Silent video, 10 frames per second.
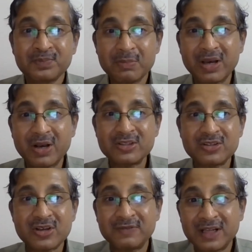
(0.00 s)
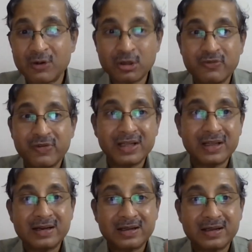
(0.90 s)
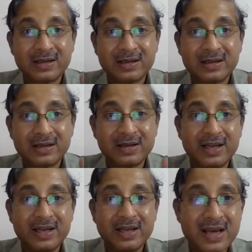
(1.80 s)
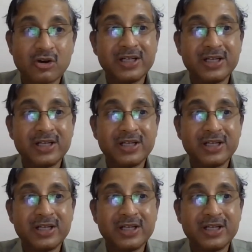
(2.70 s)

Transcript: because of the goodwill that India is already